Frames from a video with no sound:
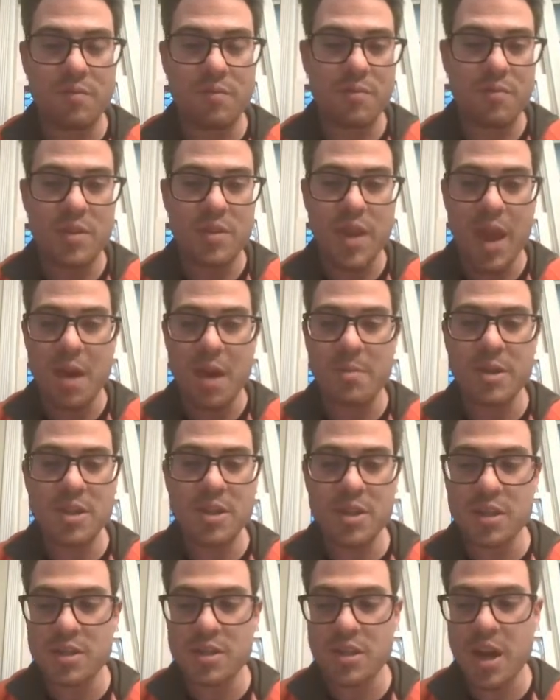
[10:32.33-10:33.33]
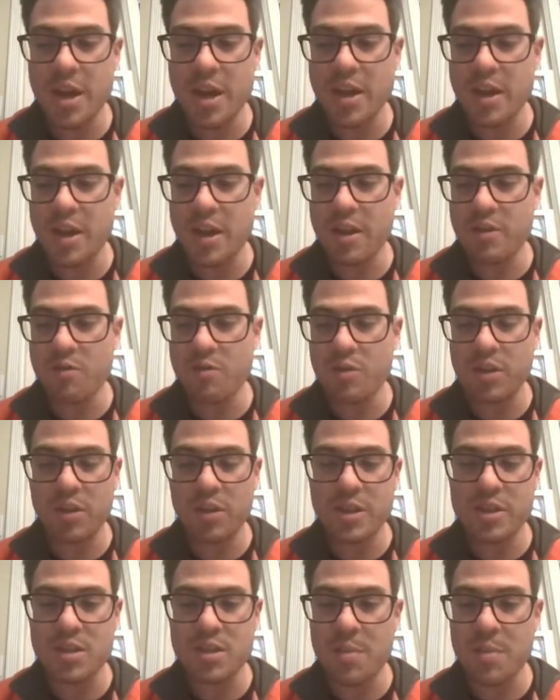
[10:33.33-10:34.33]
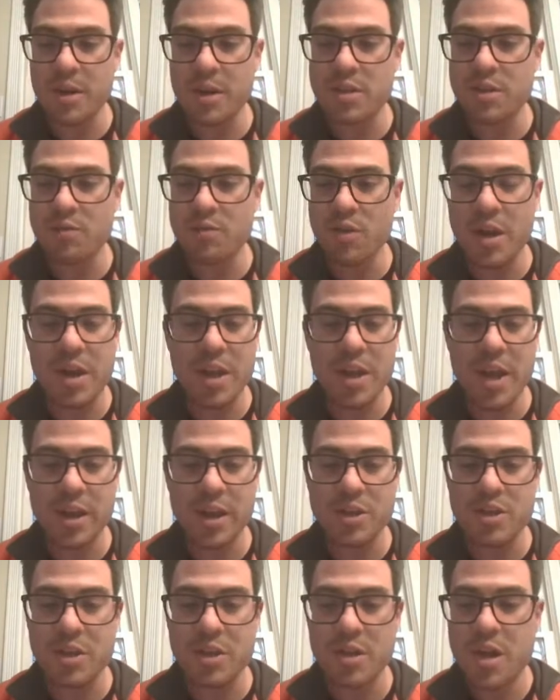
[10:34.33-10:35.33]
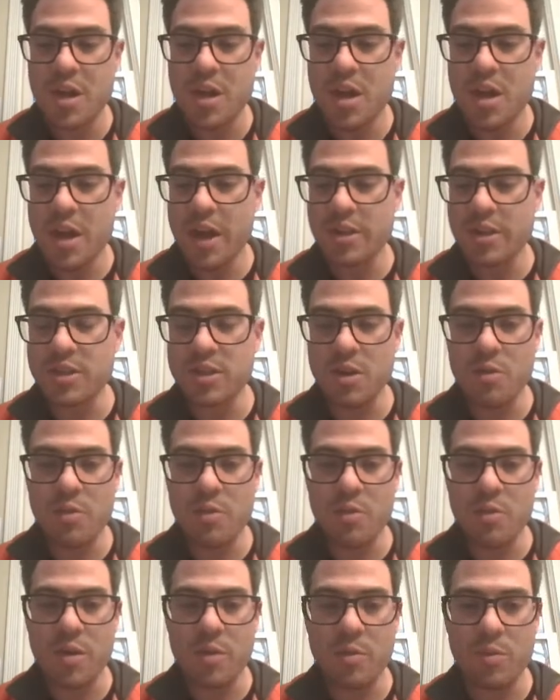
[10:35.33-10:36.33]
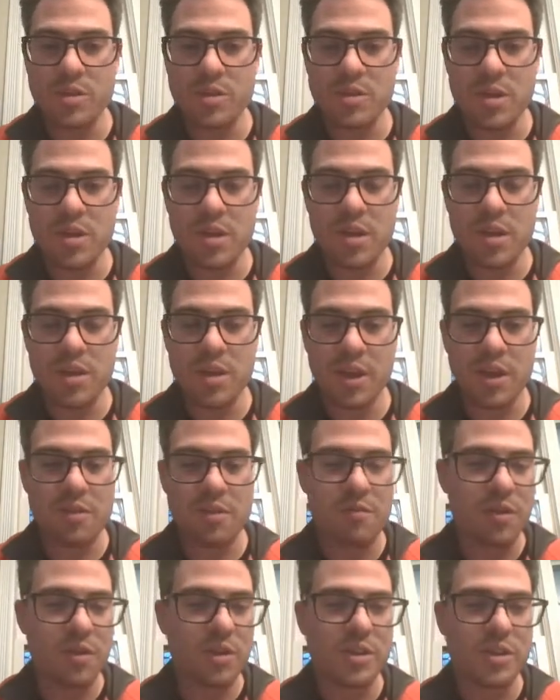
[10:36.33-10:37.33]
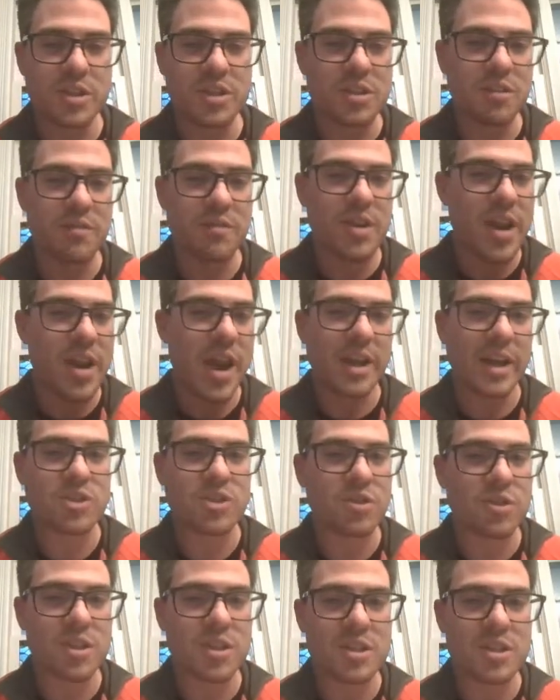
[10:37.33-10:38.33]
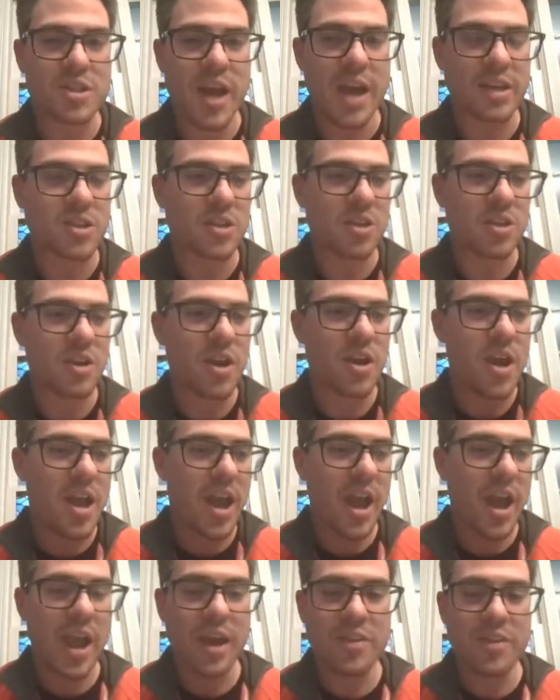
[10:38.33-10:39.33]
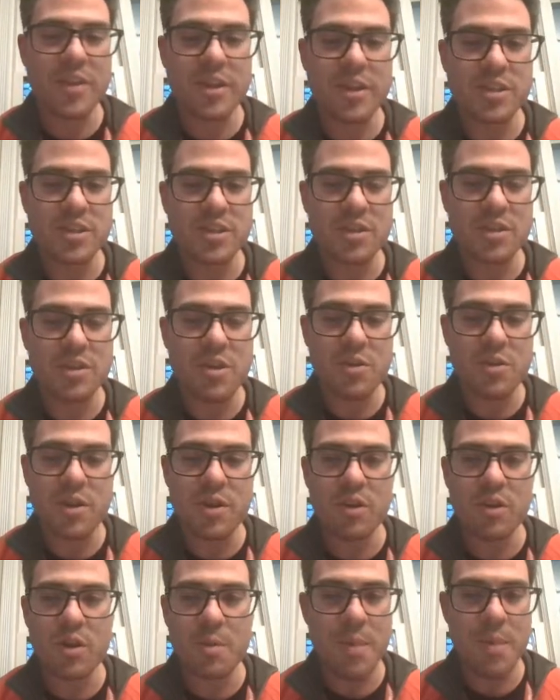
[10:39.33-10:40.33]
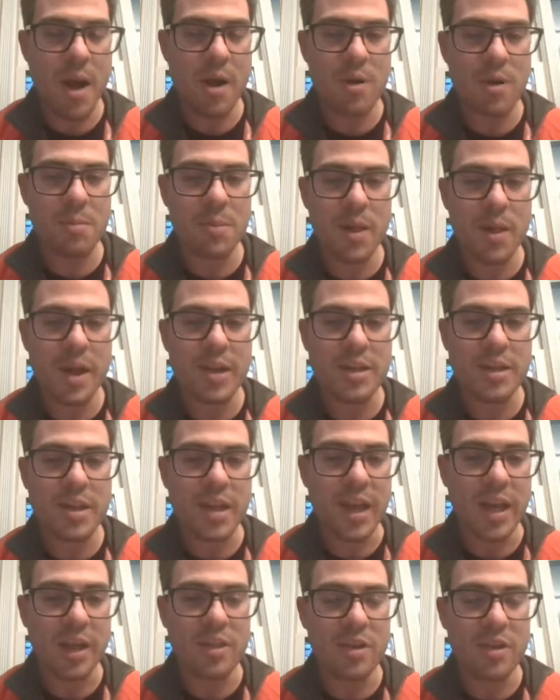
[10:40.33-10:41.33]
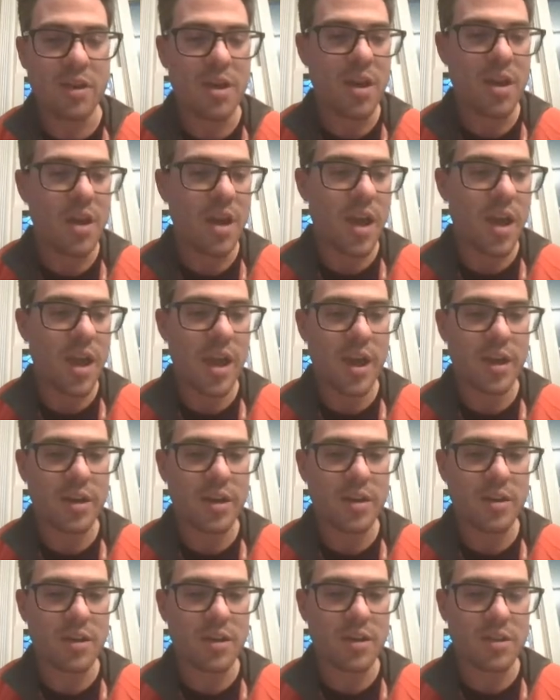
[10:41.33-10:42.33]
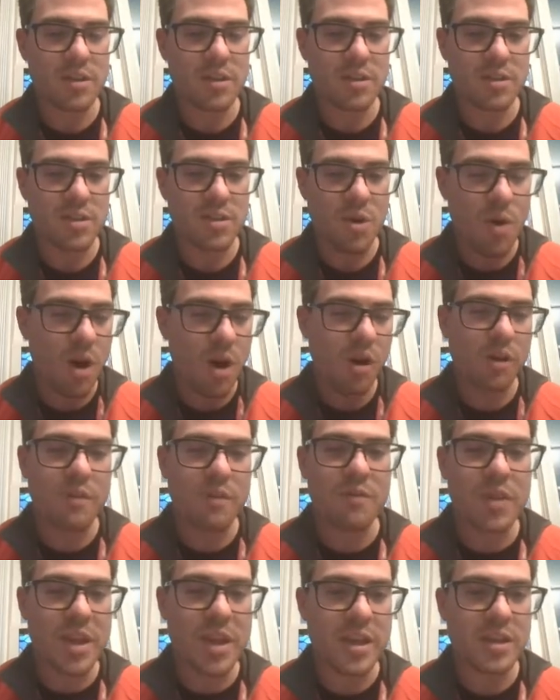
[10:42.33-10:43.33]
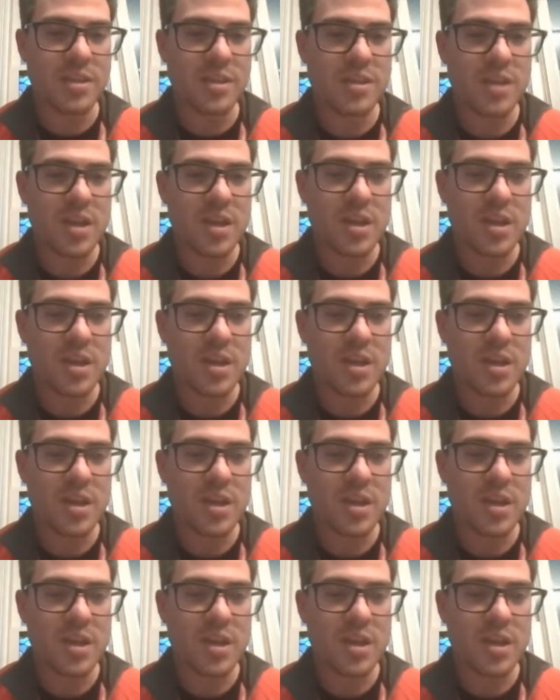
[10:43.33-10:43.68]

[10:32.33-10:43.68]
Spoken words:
damaged the site and released a bunch of radiation, and so it was the convergence of a natural disaster and this nuclear power plant together. And so all of these